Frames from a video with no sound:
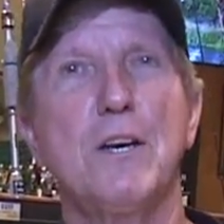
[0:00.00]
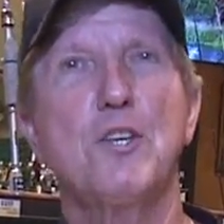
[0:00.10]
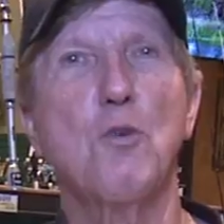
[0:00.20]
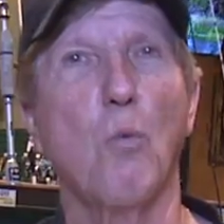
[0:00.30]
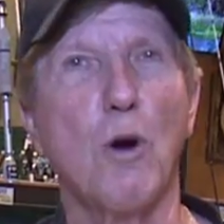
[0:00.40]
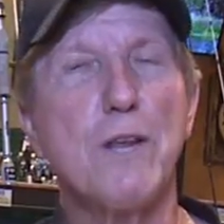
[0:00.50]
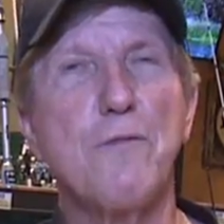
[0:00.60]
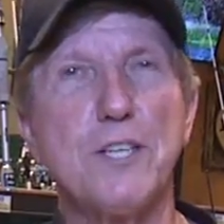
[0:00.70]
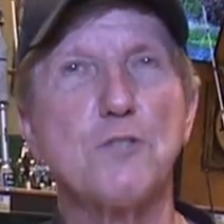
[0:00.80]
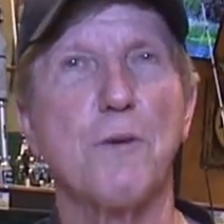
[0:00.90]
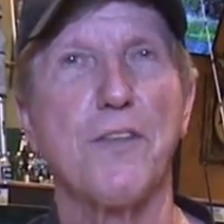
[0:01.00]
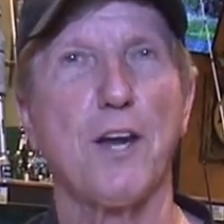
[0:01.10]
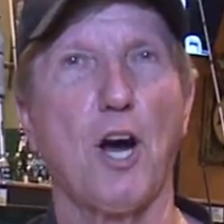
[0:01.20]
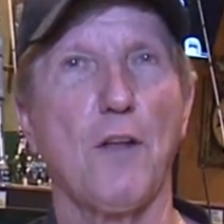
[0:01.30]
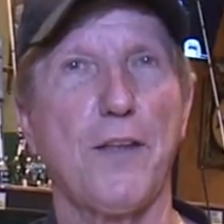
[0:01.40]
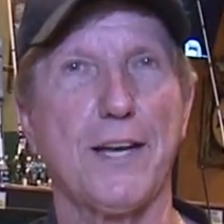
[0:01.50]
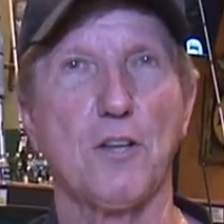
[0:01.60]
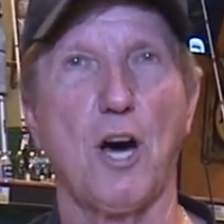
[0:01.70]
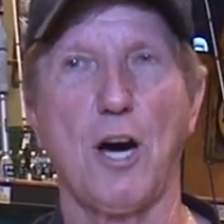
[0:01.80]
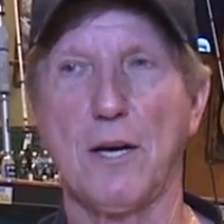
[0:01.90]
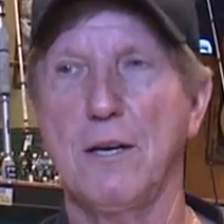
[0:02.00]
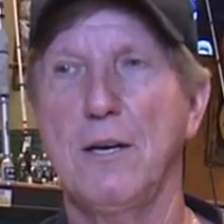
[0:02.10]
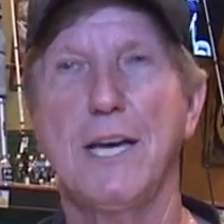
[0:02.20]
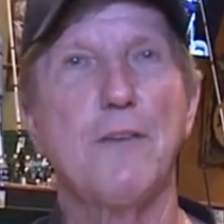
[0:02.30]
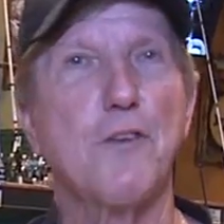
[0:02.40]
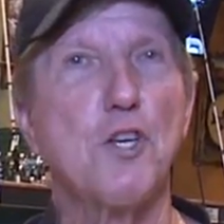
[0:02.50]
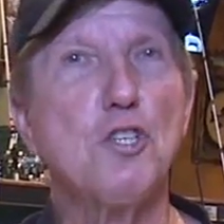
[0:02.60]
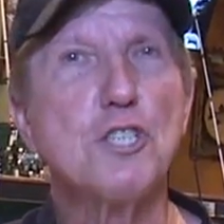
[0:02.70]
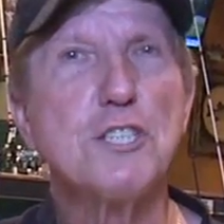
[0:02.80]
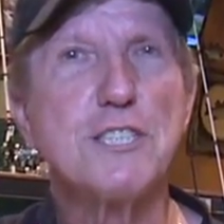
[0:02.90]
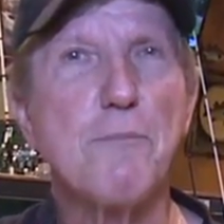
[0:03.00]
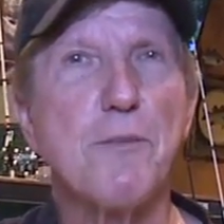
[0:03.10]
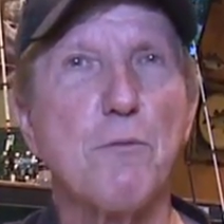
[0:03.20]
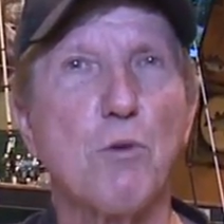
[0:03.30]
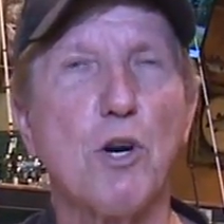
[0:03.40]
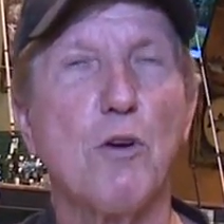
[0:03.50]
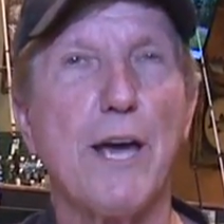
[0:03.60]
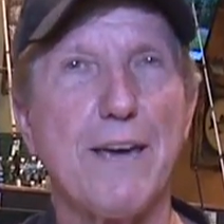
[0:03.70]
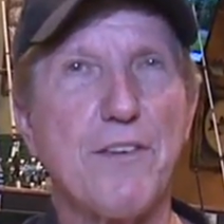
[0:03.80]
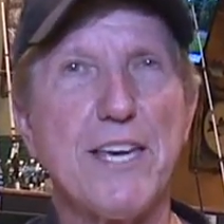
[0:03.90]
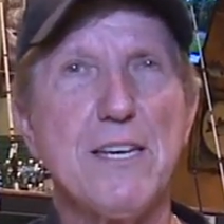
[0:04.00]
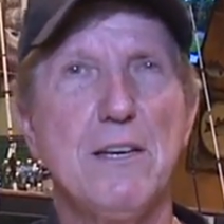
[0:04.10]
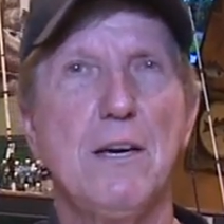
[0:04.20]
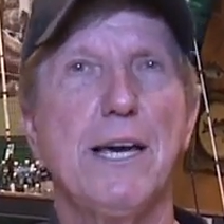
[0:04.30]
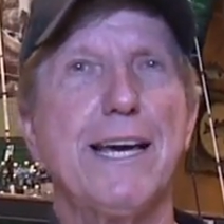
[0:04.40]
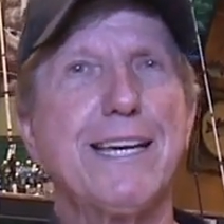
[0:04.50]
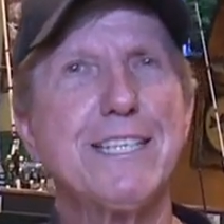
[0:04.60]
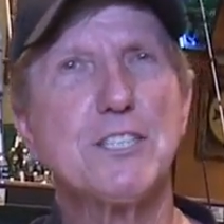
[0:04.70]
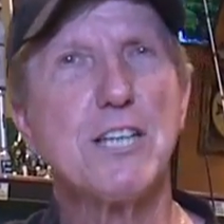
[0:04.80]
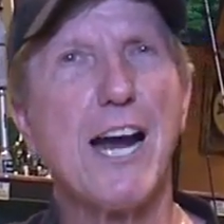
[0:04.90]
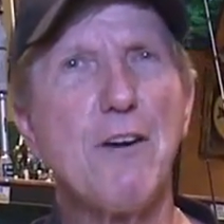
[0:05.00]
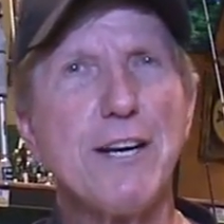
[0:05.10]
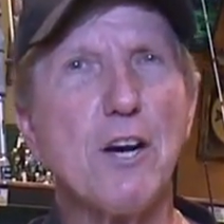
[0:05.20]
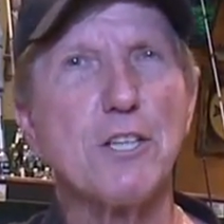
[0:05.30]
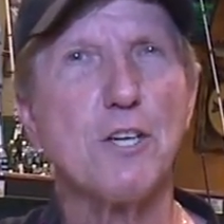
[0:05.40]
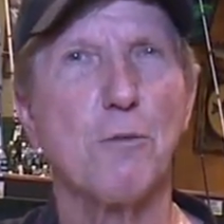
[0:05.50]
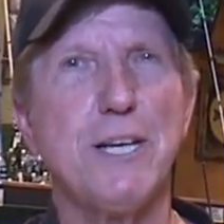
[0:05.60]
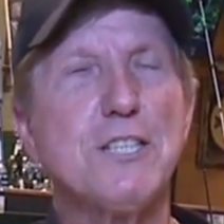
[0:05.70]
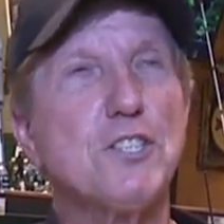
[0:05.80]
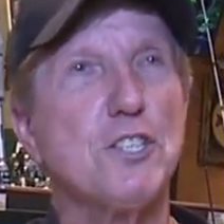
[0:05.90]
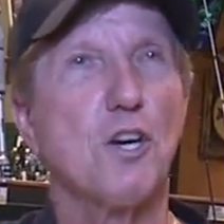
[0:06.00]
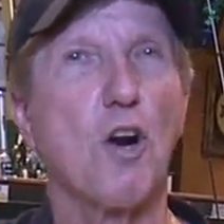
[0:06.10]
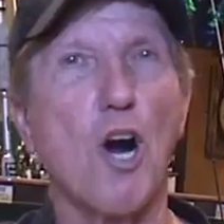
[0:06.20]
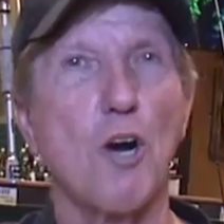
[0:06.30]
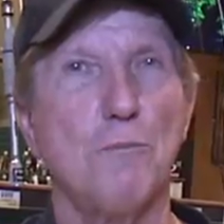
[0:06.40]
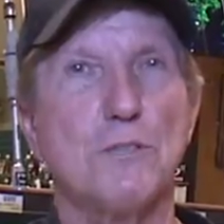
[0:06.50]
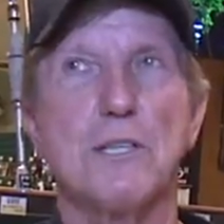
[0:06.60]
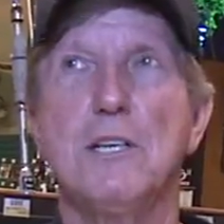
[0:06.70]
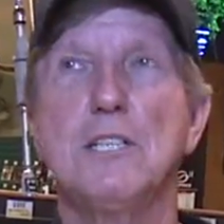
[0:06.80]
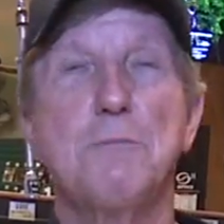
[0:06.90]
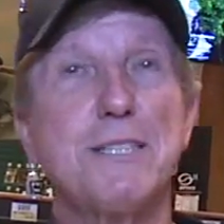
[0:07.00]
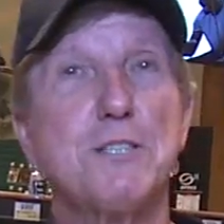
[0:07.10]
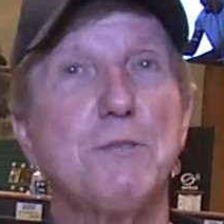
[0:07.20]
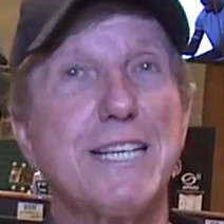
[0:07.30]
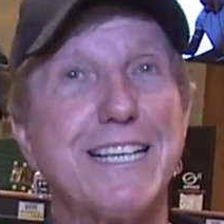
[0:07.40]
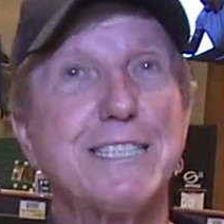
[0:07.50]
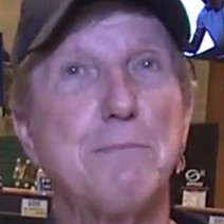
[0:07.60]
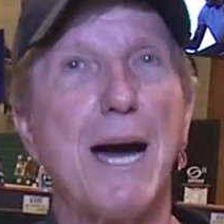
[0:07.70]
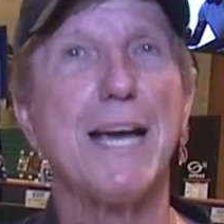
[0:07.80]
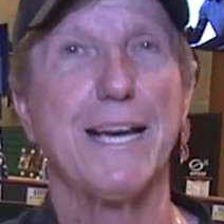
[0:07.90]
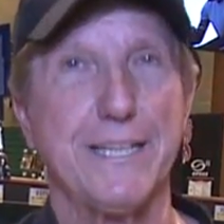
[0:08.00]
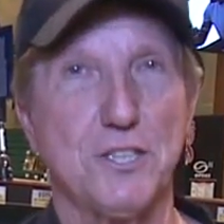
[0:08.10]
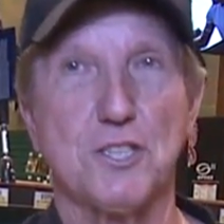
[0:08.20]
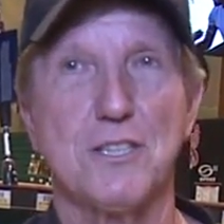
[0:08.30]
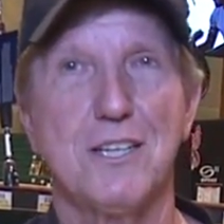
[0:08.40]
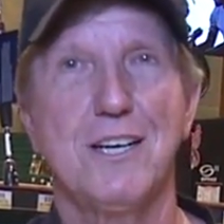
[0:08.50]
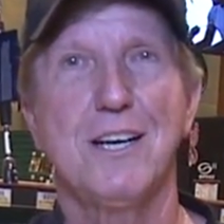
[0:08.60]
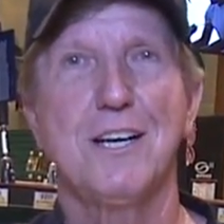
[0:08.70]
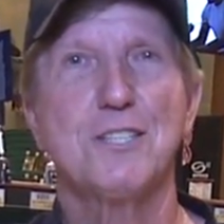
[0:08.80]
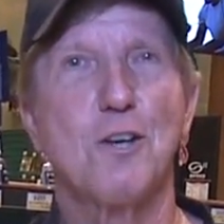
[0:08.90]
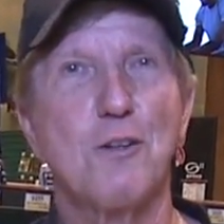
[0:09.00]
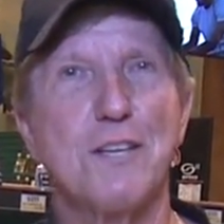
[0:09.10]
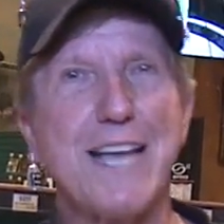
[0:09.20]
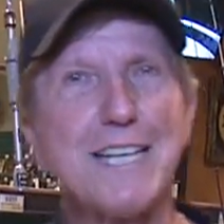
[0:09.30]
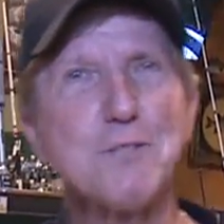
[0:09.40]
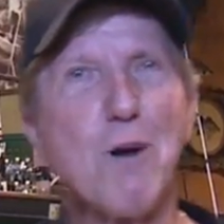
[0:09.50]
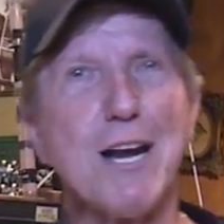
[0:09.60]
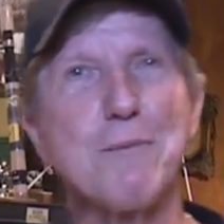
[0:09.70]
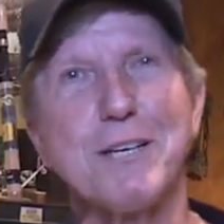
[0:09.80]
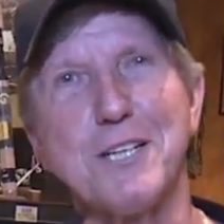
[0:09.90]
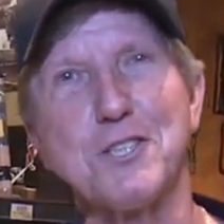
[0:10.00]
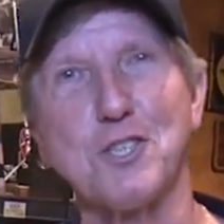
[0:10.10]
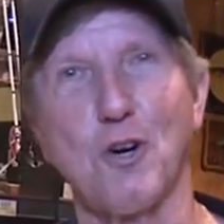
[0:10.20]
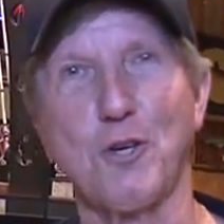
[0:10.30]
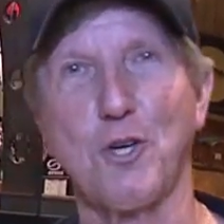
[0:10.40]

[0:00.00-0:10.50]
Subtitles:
You wanna fish with it all day long. If you're using something real heavy, it gets tiring on your wrist and your arms, especially when you get to my age. So the next rod I'm gonna show